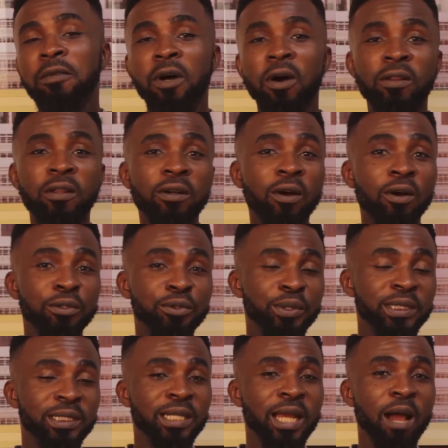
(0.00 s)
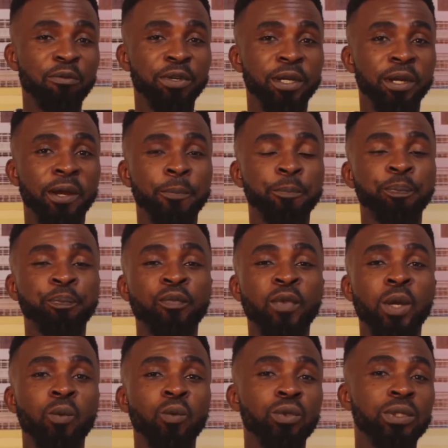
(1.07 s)
other countries in Africa
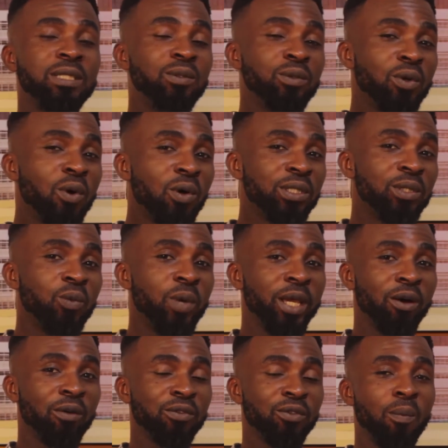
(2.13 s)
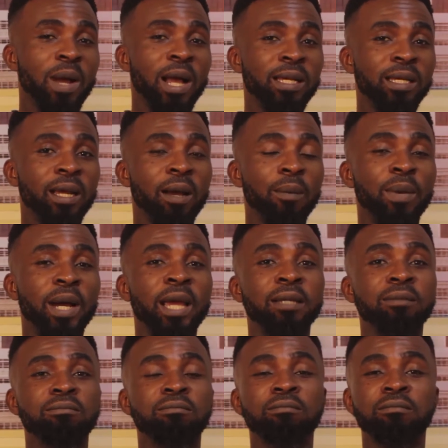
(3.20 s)
would go the way of Somalia by
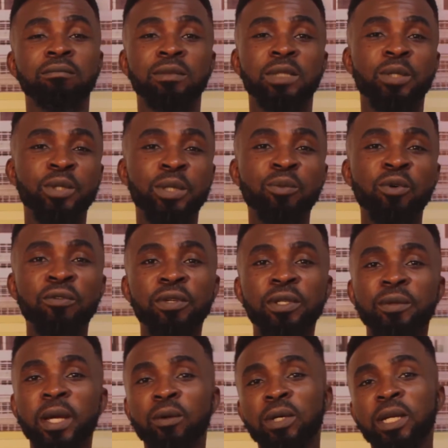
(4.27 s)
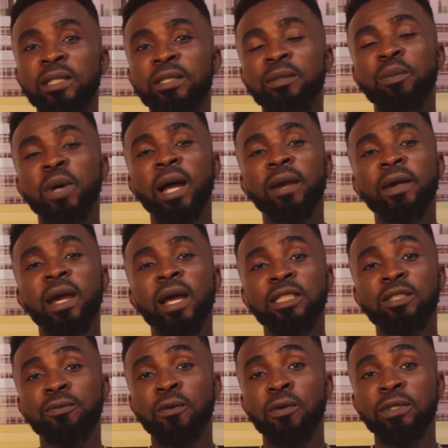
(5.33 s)
removing regulatory
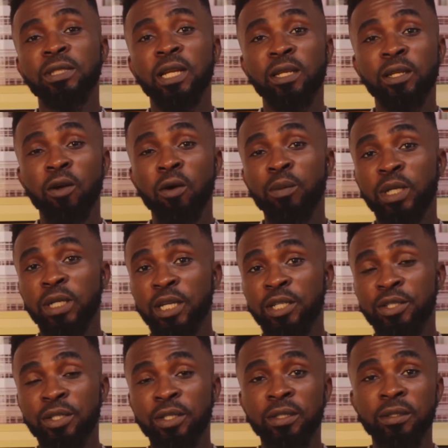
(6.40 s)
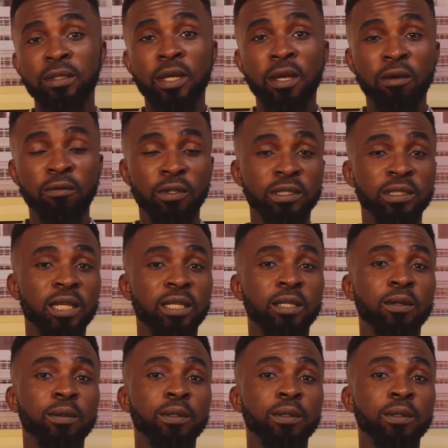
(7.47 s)
barriers for telecommunication, for the